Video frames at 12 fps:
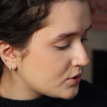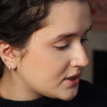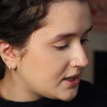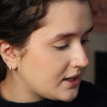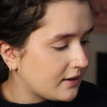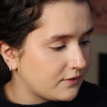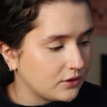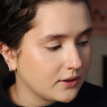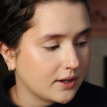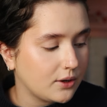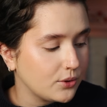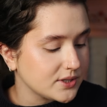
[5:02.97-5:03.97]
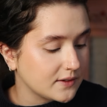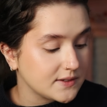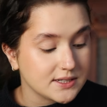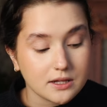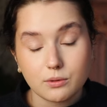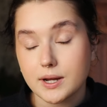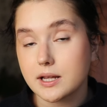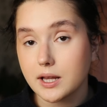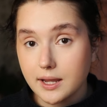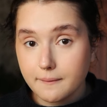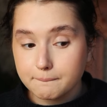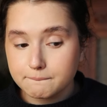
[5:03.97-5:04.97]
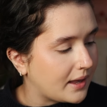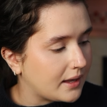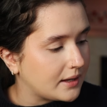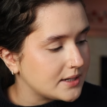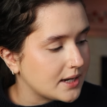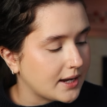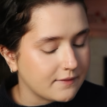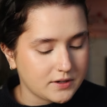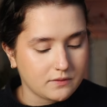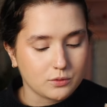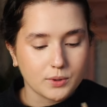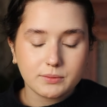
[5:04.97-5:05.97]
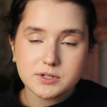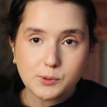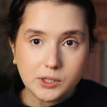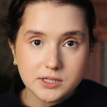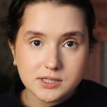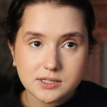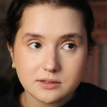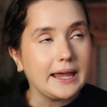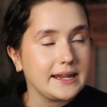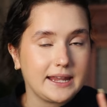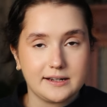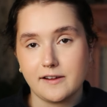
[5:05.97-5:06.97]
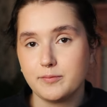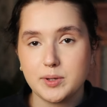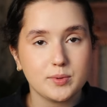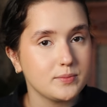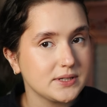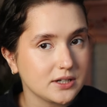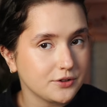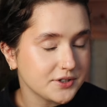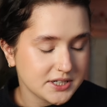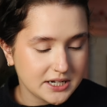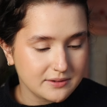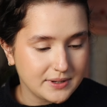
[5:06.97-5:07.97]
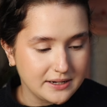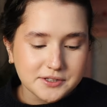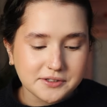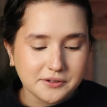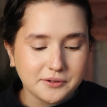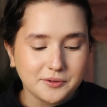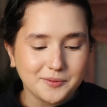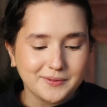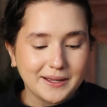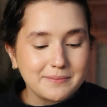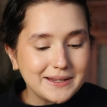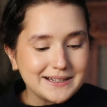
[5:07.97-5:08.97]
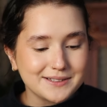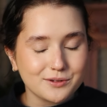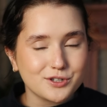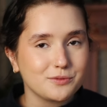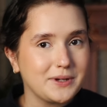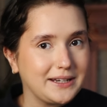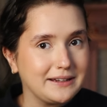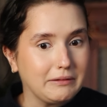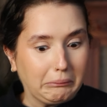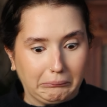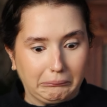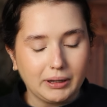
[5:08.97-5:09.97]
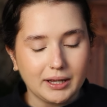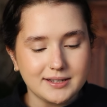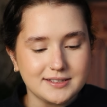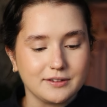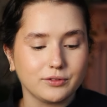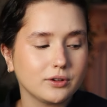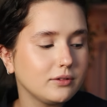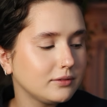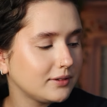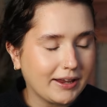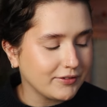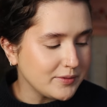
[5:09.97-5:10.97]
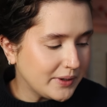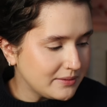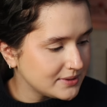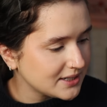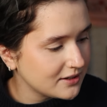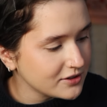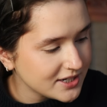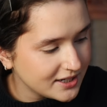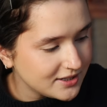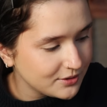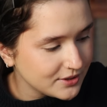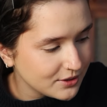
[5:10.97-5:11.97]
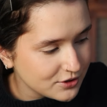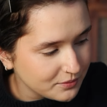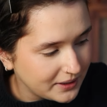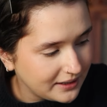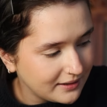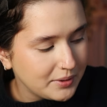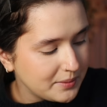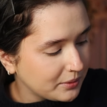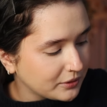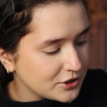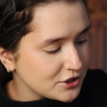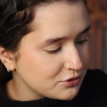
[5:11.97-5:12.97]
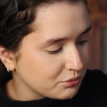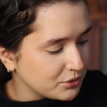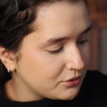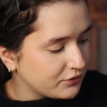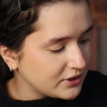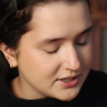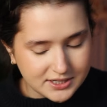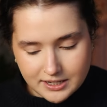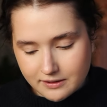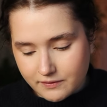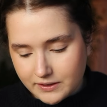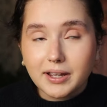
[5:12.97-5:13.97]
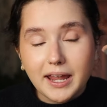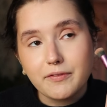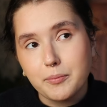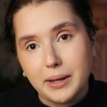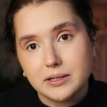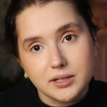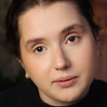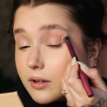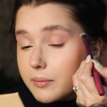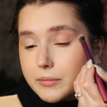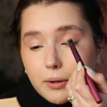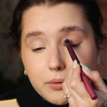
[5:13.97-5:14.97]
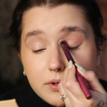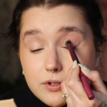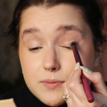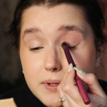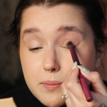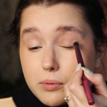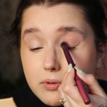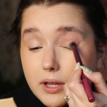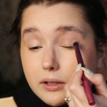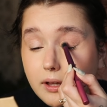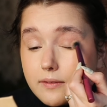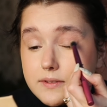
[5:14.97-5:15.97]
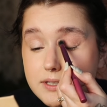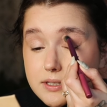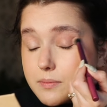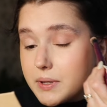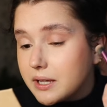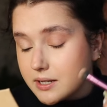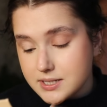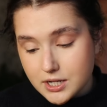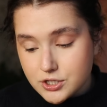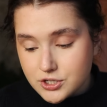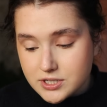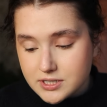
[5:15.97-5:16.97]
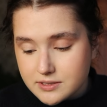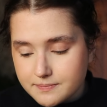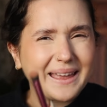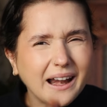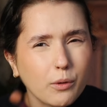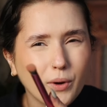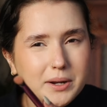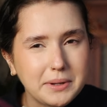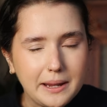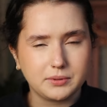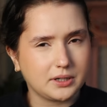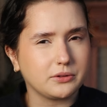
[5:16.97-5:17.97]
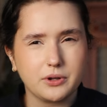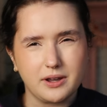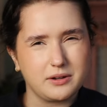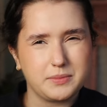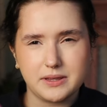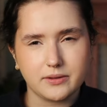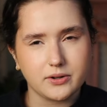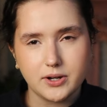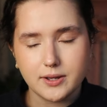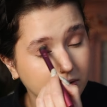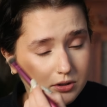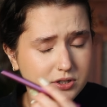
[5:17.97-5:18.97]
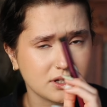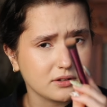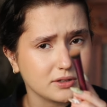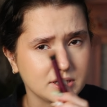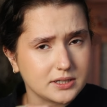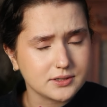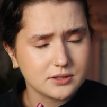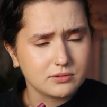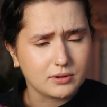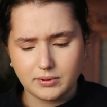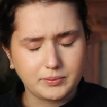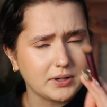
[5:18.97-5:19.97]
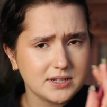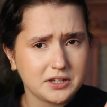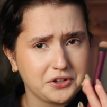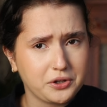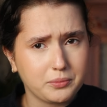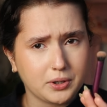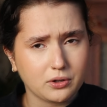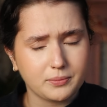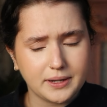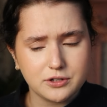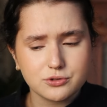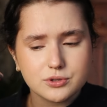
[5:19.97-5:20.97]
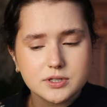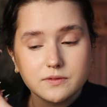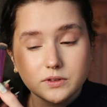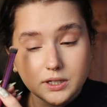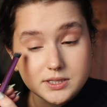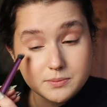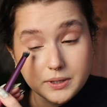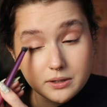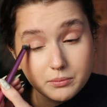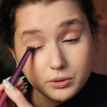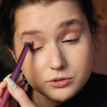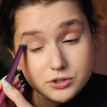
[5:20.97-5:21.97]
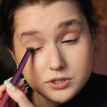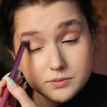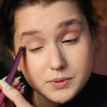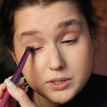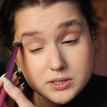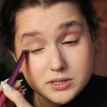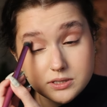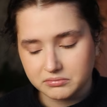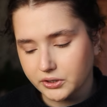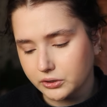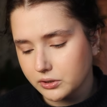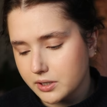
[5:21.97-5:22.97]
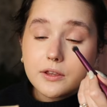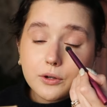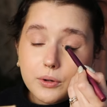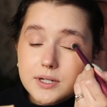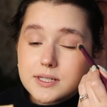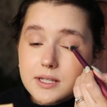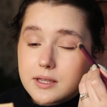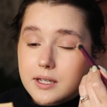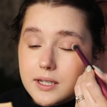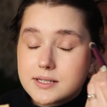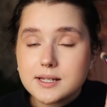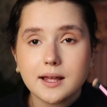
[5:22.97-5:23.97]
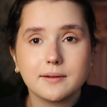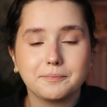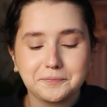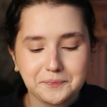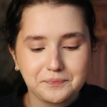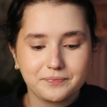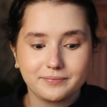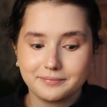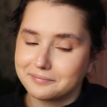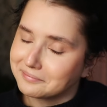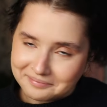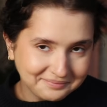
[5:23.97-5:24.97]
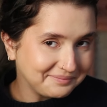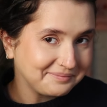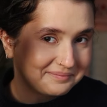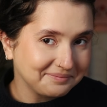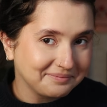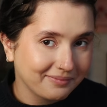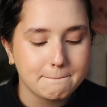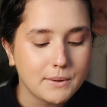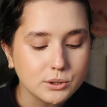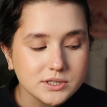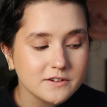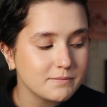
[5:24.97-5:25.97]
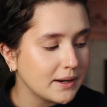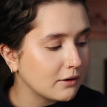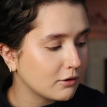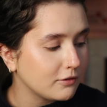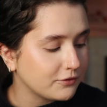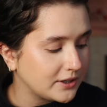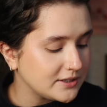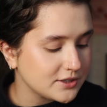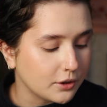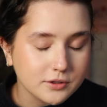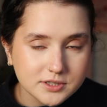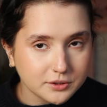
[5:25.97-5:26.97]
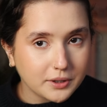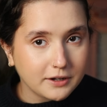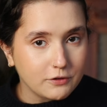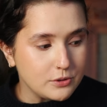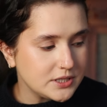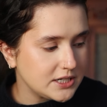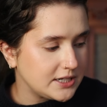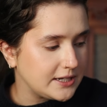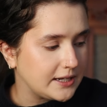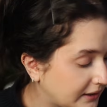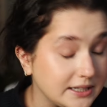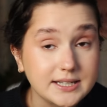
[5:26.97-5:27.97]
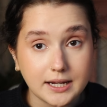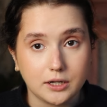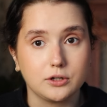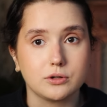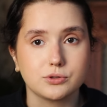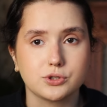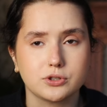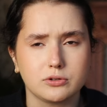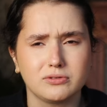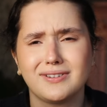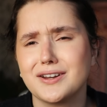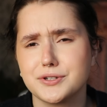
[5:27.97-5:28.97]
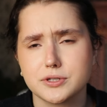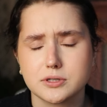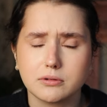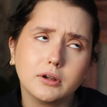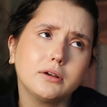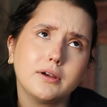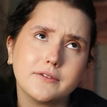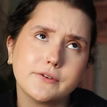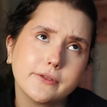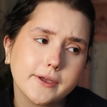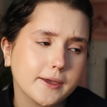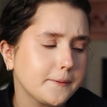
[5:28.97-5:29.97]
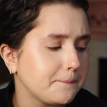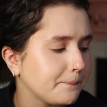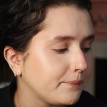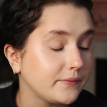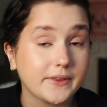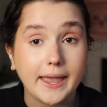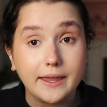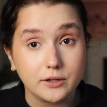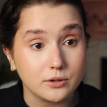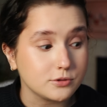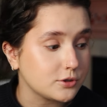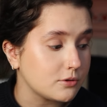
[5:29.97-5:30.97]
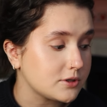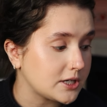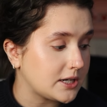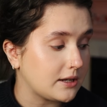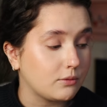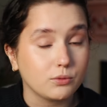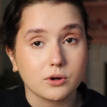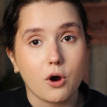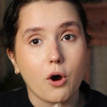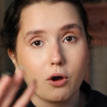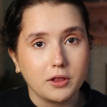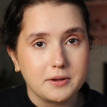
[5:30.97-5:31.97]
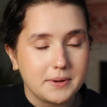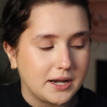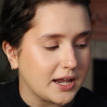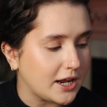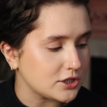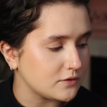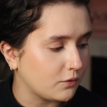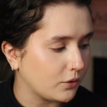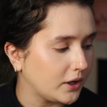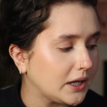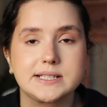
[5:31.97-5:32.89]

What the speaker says: OCD. I feel like I always have to say the right thing and I have to have the right response. I can't have people misunderstand me. So that makes social media difficult. Everybody misunderstands you on social media. People are just rude for the sake of it. I have a bad time. I'm not one of those people that loves to be contentious. And I want to be, but I don't know how to be there yet. And there's other things too. I'm not telling you about all my intrusive thoughts and my compulsions because they're a lot. The crazy thing is that most of my girlfriends also have OCD, like diagnosed, not just, oh, I feel like it. Diagnosed OCD. We're all on medication for it.